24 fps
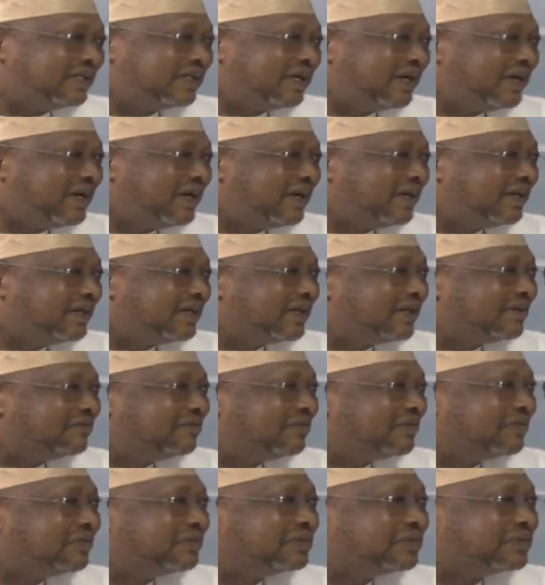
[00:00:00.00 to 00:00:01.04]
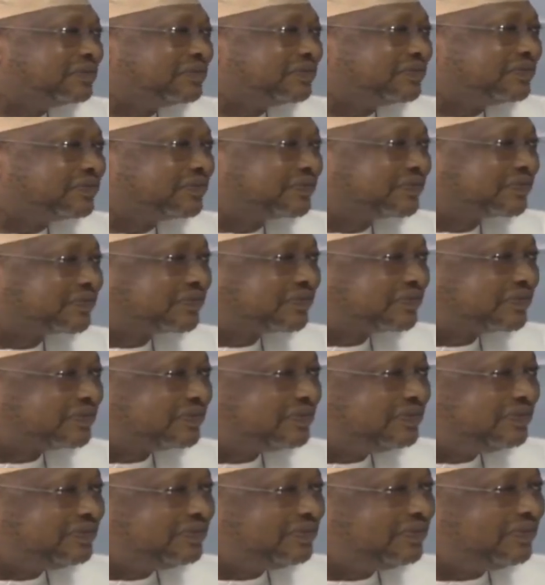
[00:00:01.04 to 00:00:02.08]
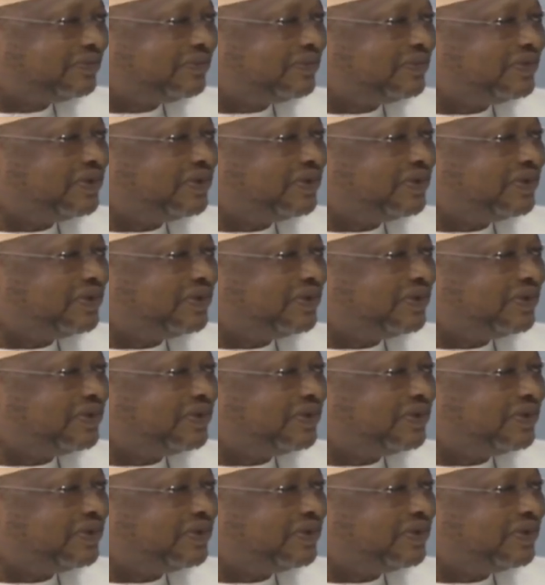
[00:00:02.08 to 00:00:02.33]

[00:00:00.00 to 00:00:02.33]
So basically, if we're not all free, no